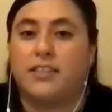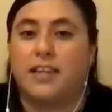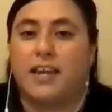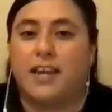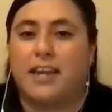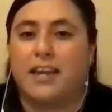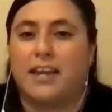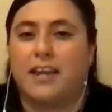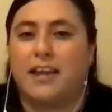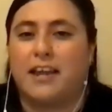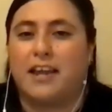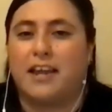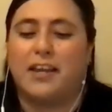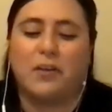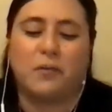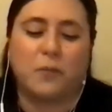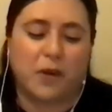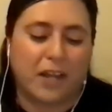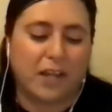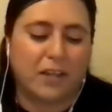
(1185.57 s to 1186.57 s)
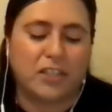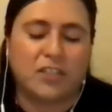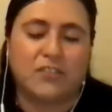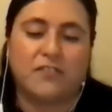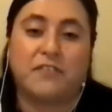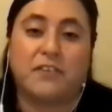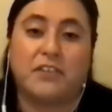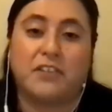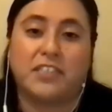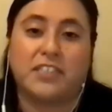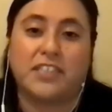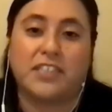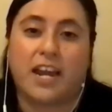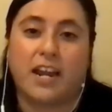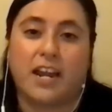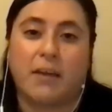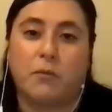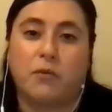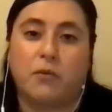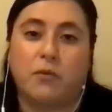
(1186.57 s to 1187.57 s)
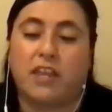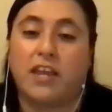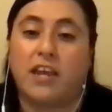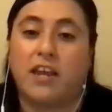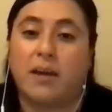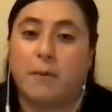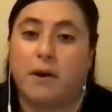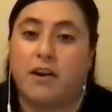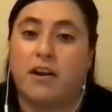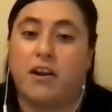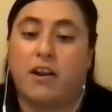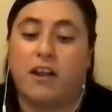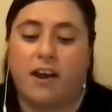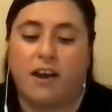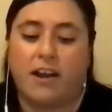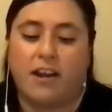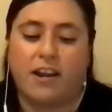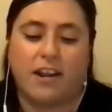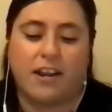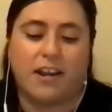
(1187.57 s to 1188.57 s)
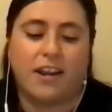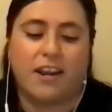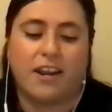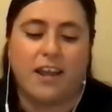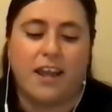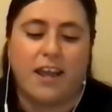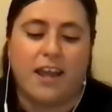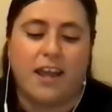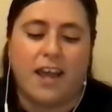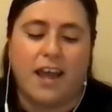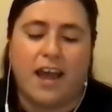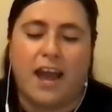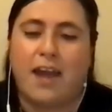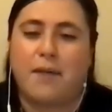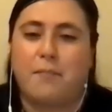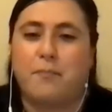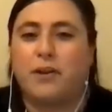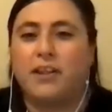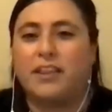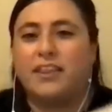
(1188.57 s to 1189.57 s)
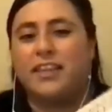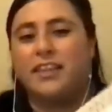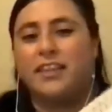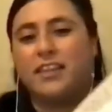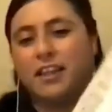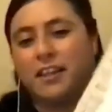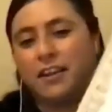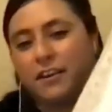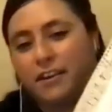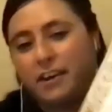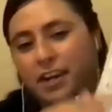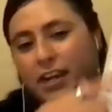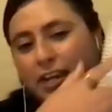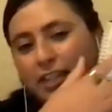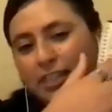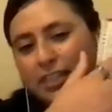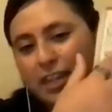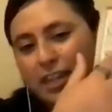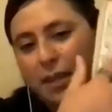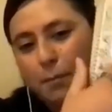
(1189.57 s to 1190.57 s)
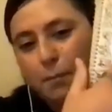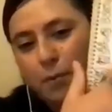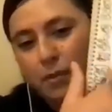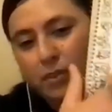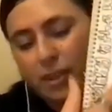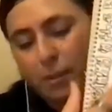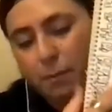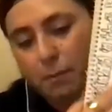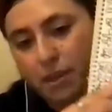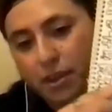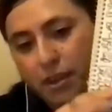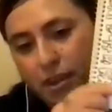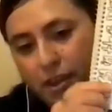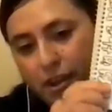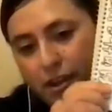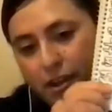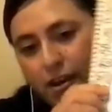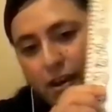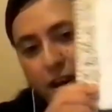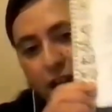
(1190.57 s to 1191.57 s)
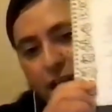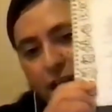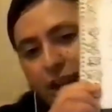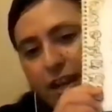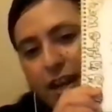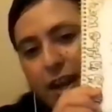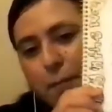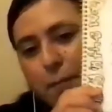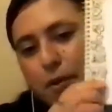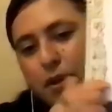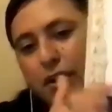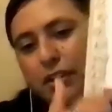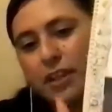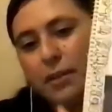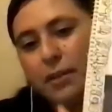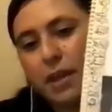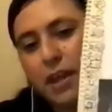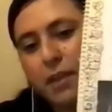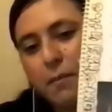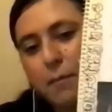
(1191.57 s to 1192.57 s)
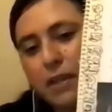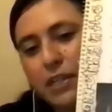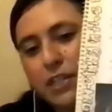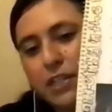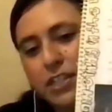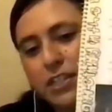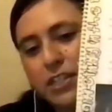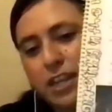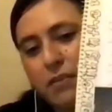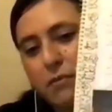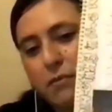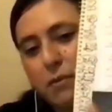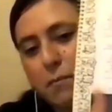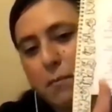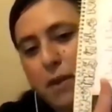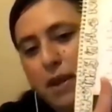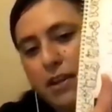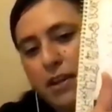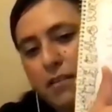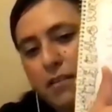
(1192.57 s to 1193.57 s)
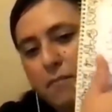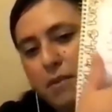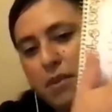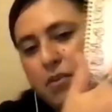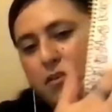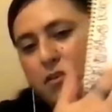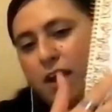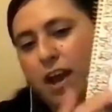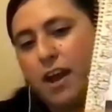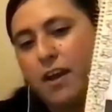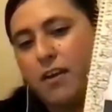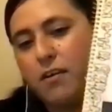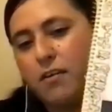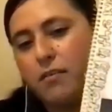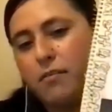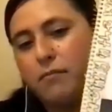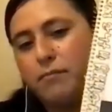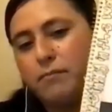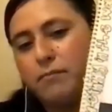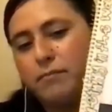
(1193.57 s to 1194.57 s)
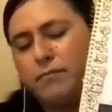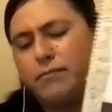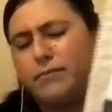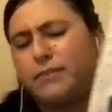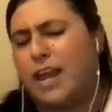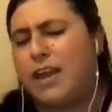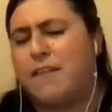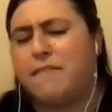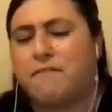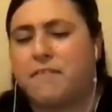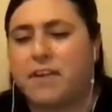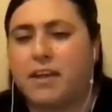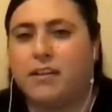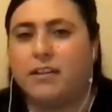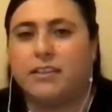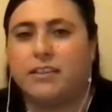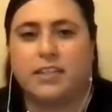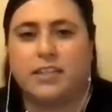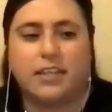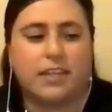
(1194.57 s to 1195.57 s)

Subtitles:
I when I used to feel sad, I would think about a lot, and I printed the lyrics and I put them here, and then I printed images that reminded me of how I felt.